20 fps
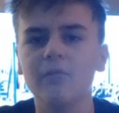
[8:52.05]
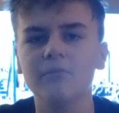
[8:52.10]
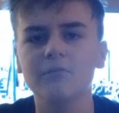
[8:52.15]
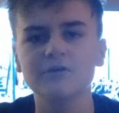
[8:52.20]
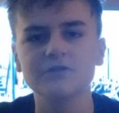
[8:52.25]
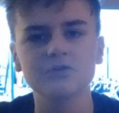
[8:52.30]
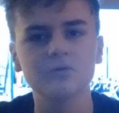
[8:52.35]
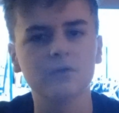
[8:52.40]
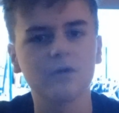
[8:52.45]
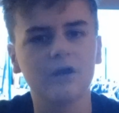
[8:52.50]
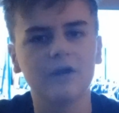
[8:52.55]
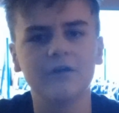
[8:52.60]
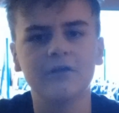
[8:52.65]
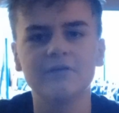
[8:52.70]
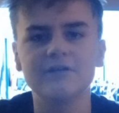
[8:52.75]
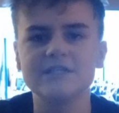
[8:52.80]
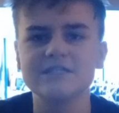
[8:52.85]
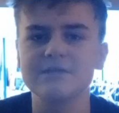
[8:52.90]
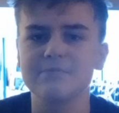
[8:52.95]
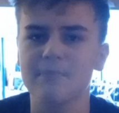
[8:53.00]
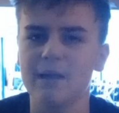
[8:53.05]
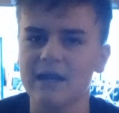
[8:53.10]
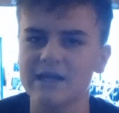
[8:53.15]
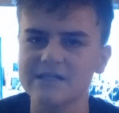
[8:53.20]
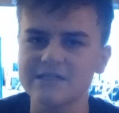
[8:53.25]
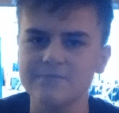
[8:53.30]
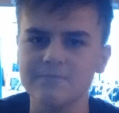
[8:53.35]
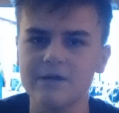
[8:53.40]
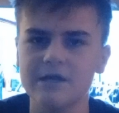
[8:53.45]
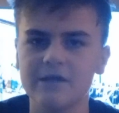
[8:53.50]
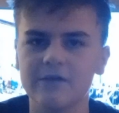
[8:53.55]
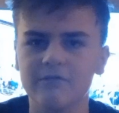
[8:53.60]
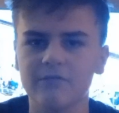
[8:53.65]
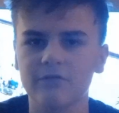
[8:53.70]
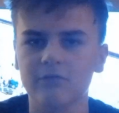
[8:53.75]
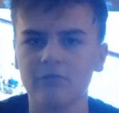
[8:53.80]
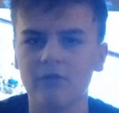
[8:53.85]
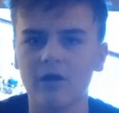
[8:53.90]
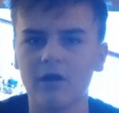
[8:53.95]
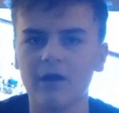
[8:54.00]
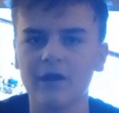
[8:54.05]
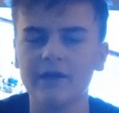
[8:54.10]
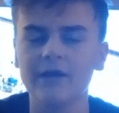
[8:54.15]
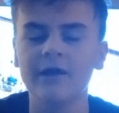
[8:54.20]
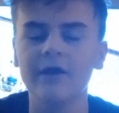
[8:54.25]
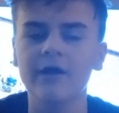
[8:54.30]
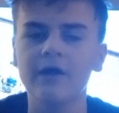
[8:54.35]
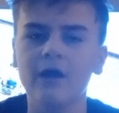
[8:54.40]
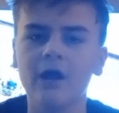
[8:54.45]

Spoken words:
Because all I know is the max speed of the ride.